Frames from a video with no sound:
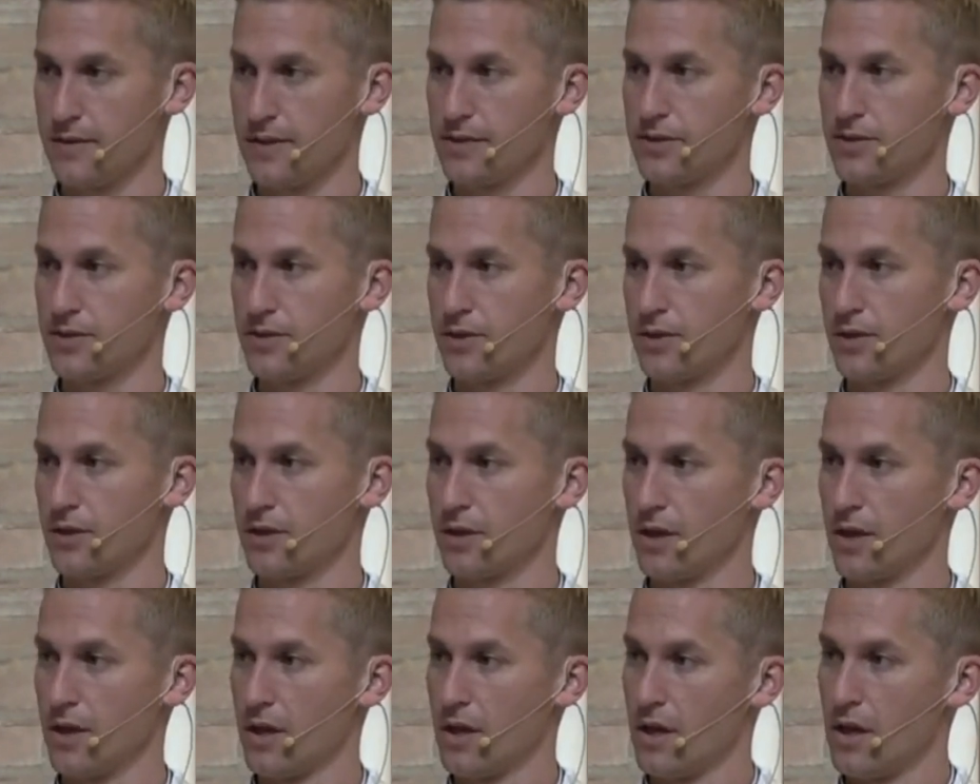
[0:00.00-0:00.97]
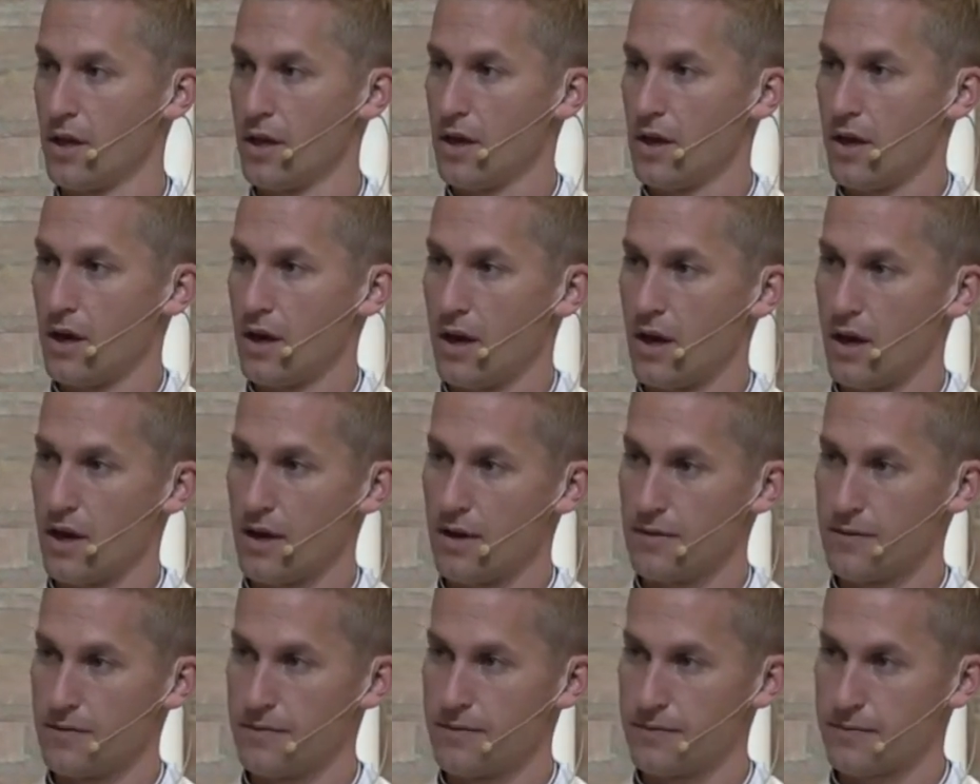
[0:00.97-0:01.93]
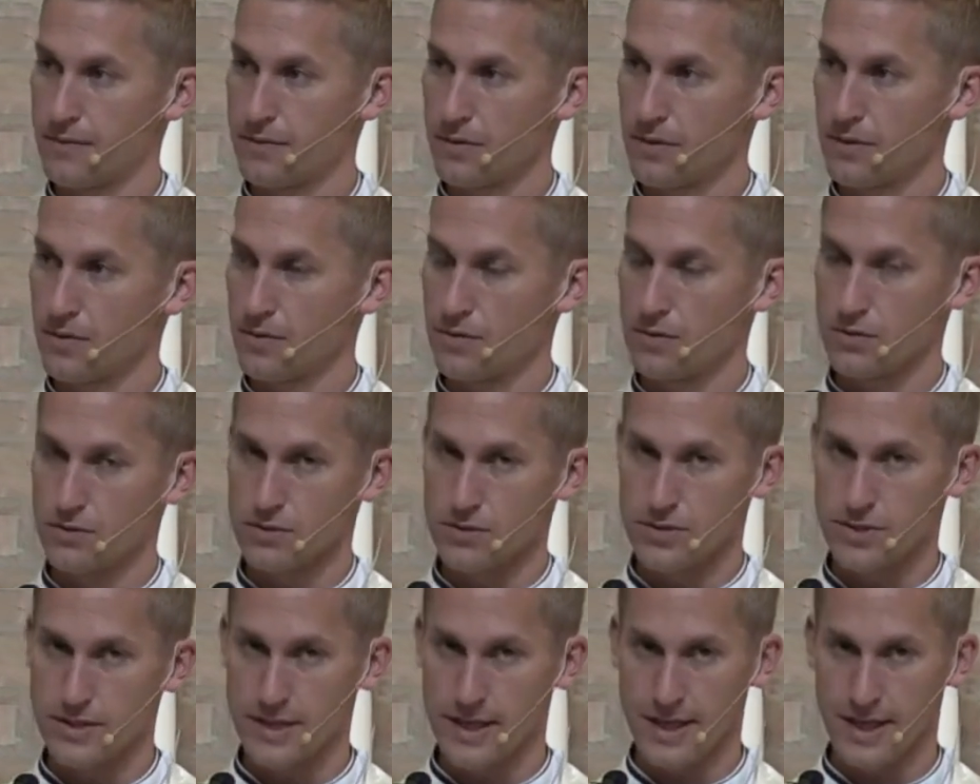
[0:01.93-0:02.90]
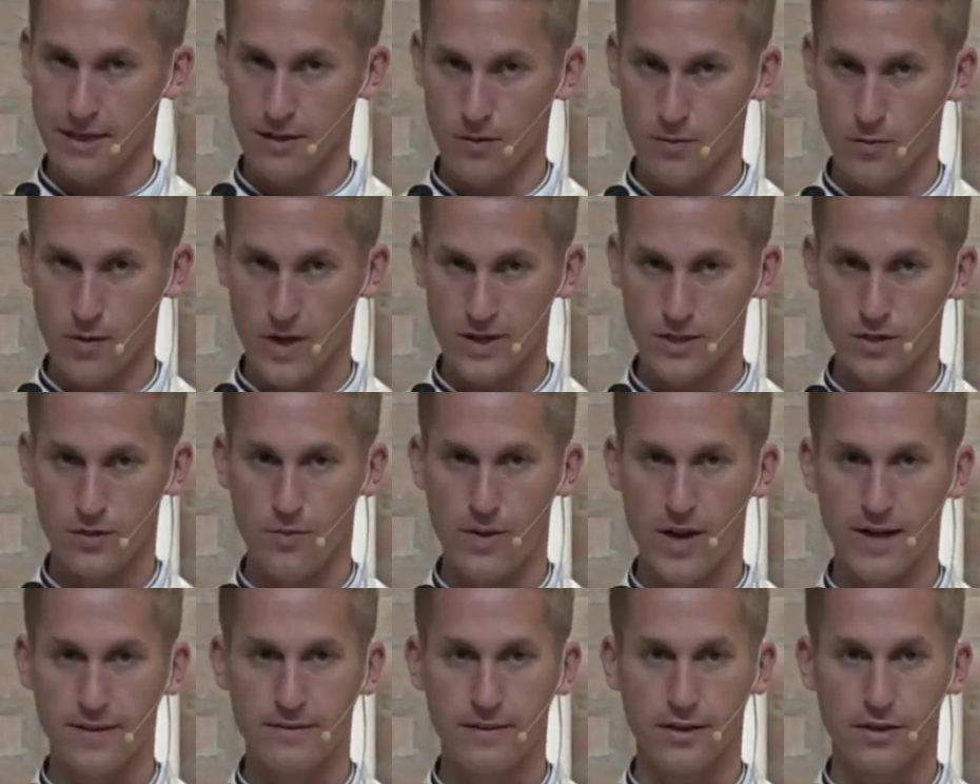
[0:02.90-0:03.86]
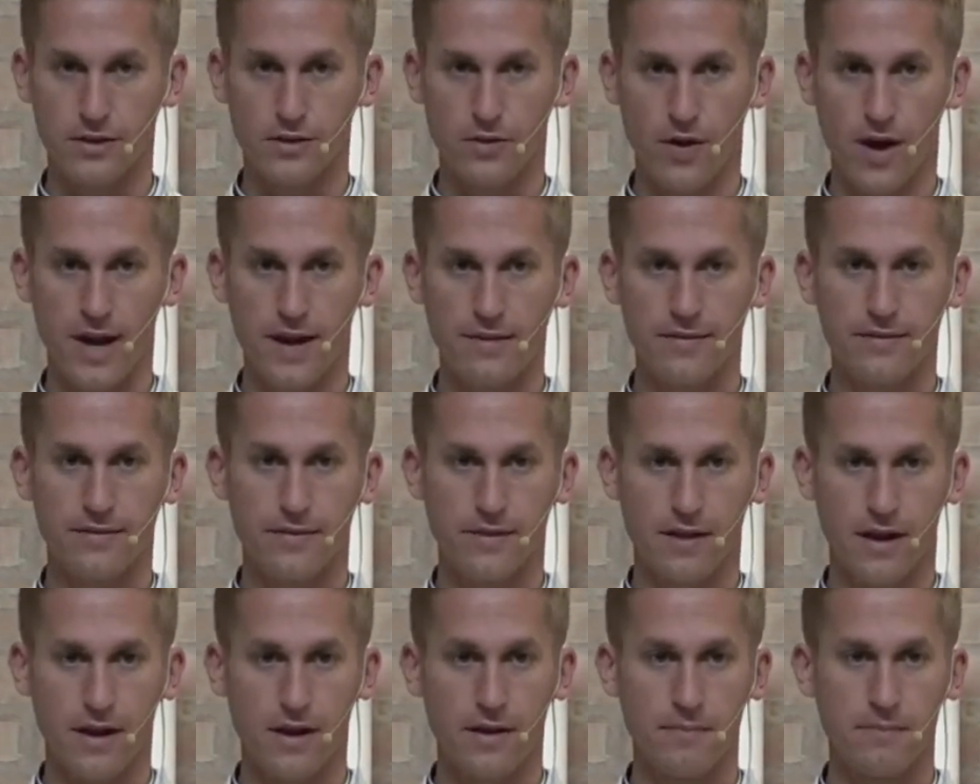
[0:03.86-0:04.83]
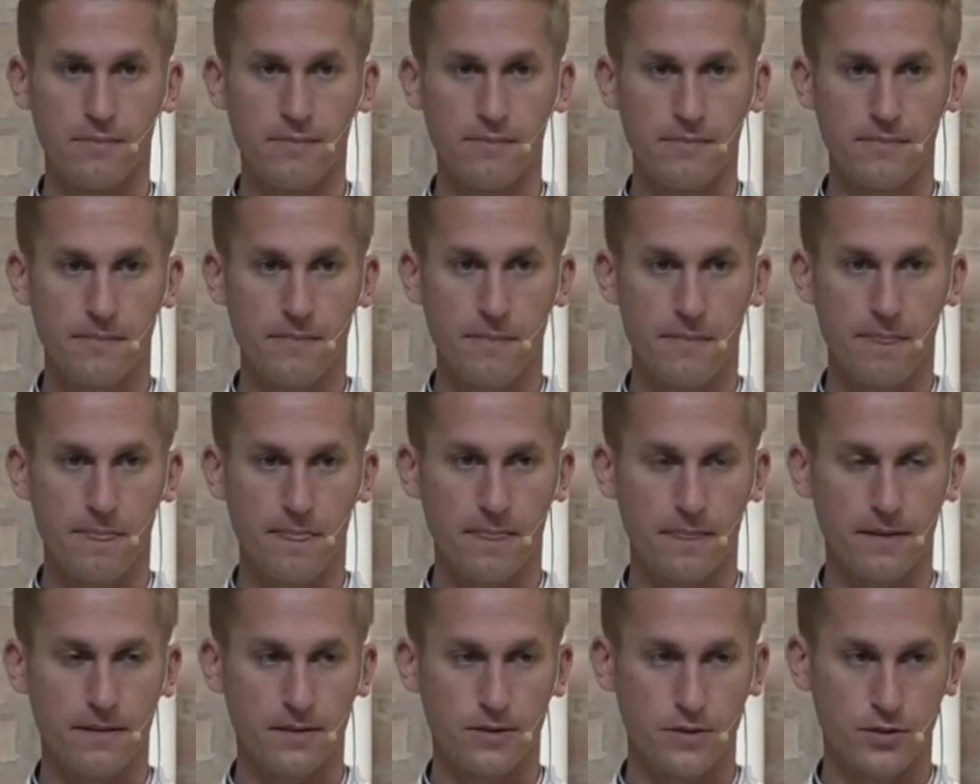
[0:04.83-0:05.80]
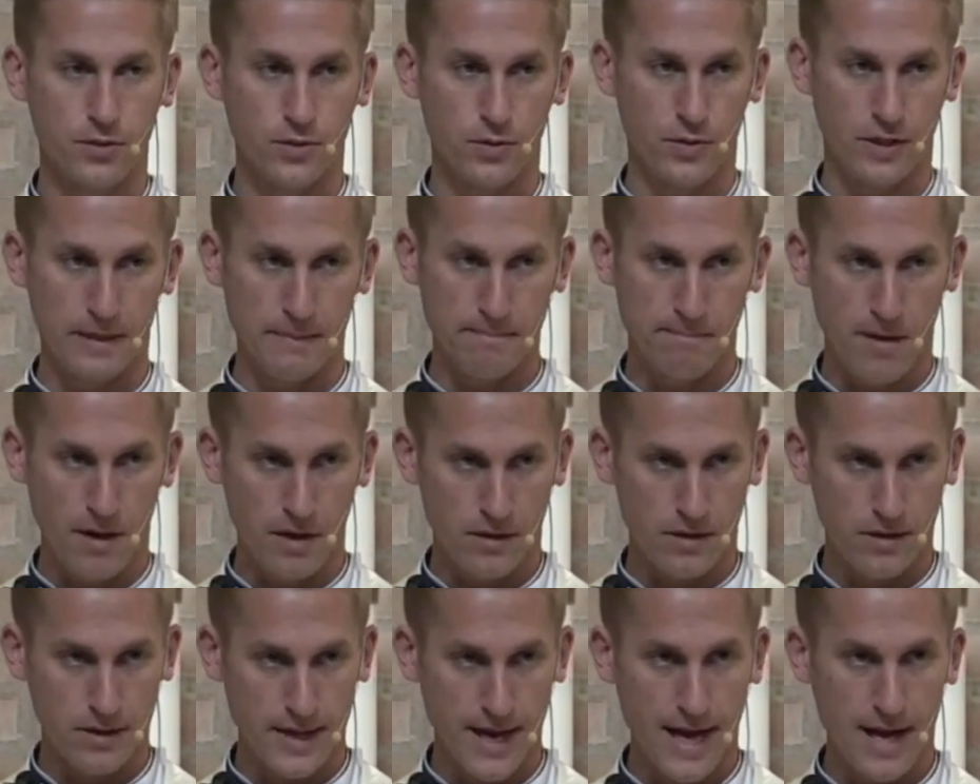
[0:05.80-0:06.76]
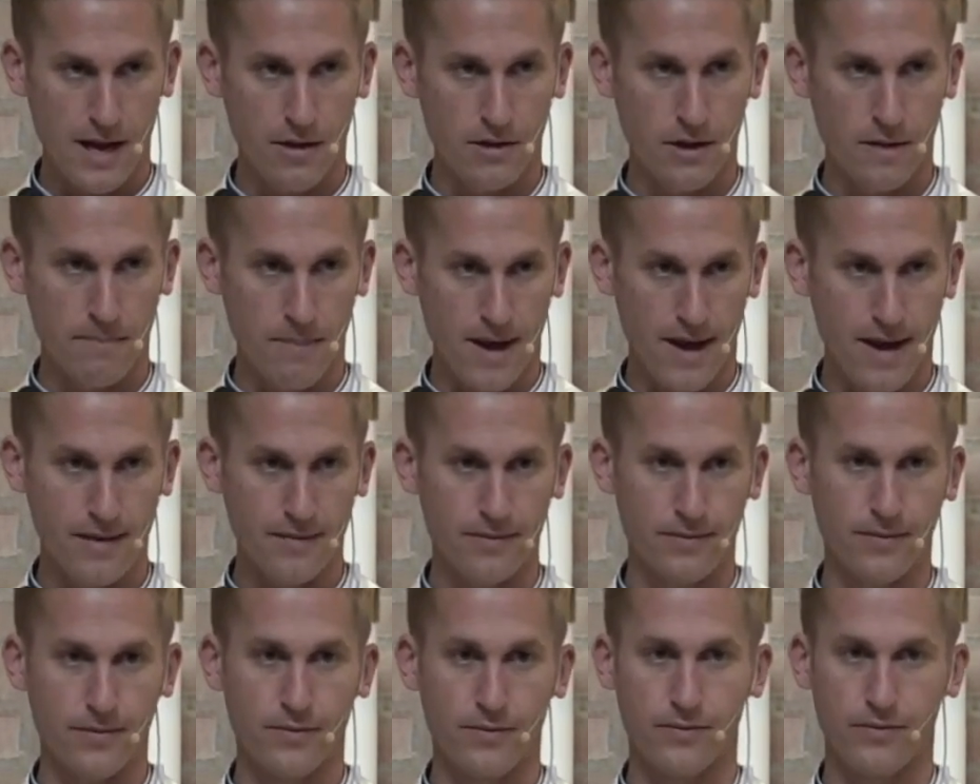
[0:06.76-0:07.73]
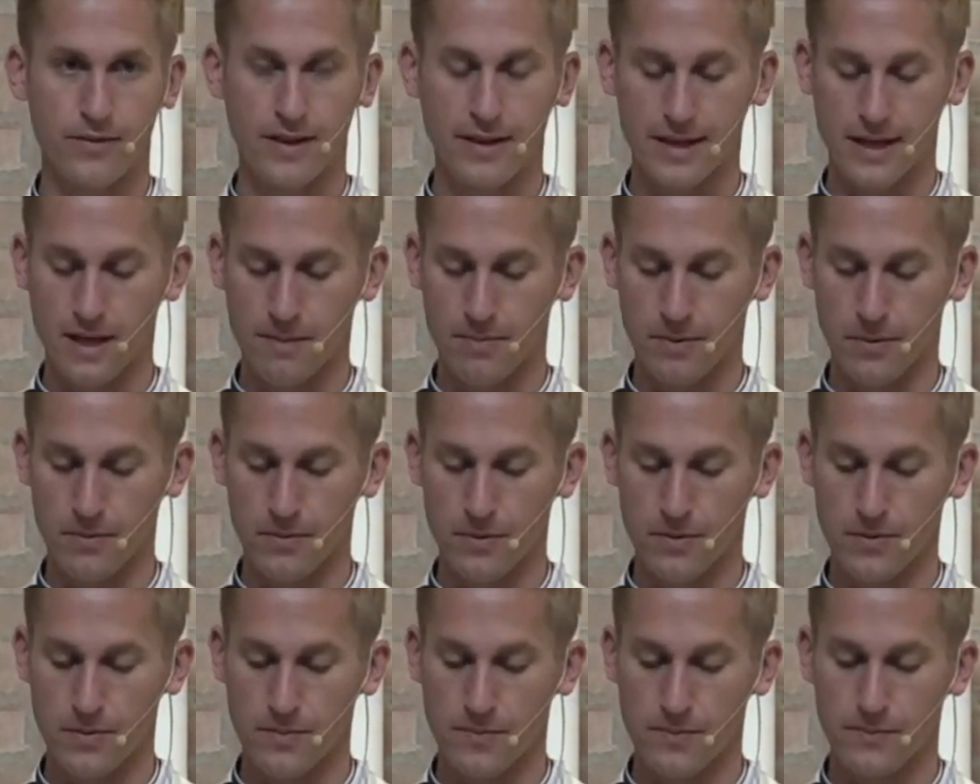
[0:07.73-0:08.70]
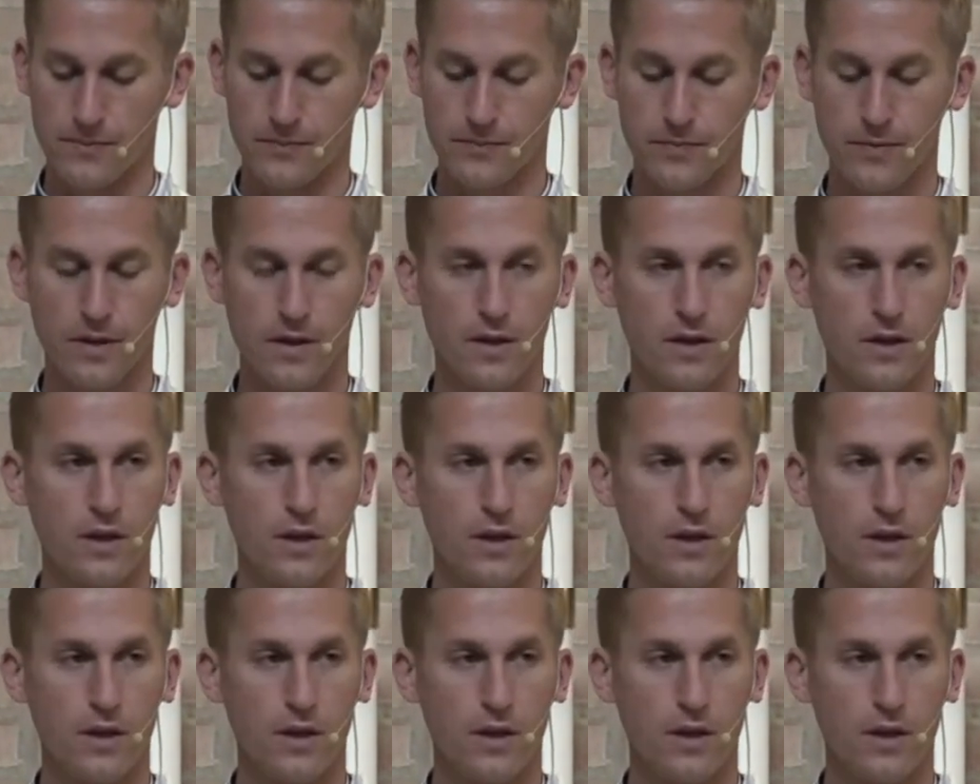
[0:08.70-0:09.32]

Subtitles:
of Easter of seeing the resurrected Christ come to the bunkered down apostles in the upper room.